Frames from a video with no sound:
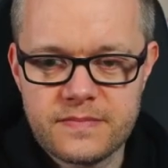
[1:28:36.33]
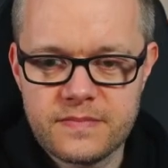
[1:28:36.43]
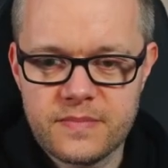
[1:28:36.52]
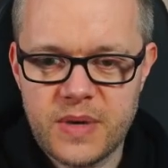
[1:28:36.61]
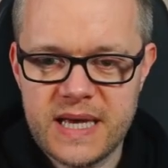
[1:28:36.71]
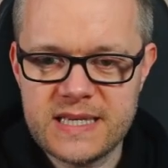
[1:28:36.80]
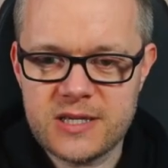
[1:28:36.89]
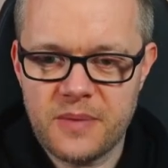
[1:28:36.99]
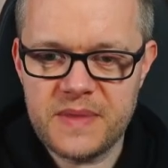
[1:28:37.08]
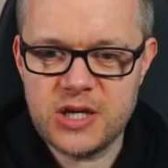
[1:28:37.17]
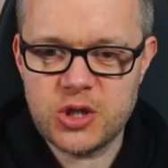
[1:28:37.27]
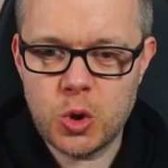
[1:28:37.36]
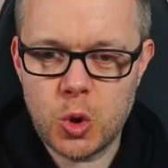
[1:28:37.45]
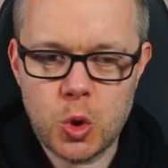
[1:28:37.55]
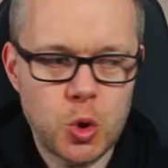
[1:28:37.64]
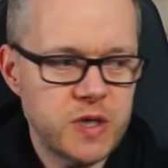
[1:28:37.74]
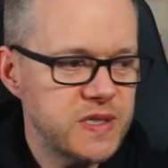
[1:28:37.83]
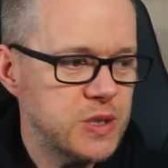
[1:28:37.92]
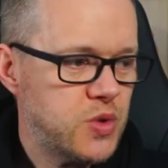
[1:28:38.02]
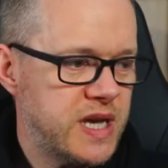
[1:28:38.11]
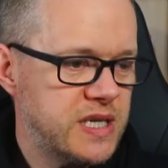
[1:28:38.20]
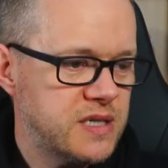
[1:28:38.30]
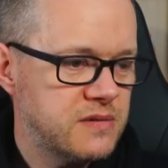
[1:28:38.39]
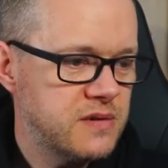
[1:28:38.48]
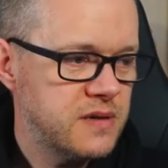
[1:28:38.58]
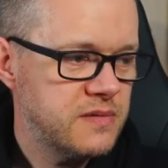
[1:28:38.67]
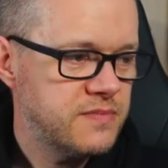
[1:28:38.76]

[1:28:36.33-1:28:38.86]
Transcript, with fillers: Please stop these short corners, says Reese. Huh?